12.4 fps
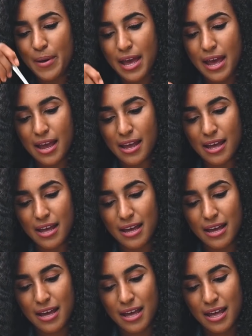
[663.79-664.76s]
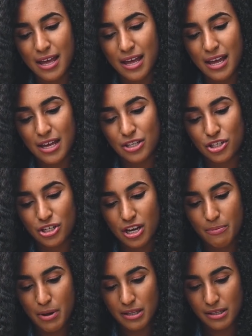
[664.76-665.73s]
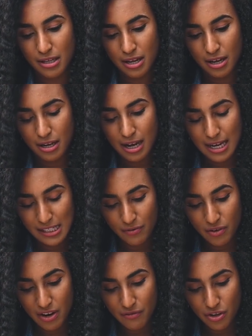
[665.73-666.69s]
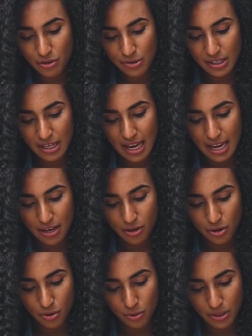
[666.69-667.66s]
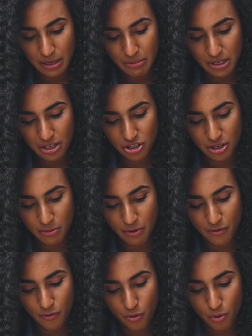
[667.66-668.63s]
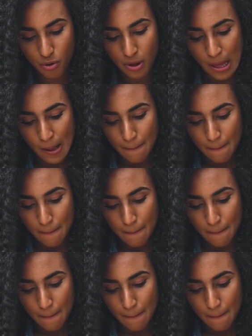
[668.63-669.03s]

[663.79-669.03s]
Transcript: Bay shea butter. Guys, if you've never used it in your deep conditioner before,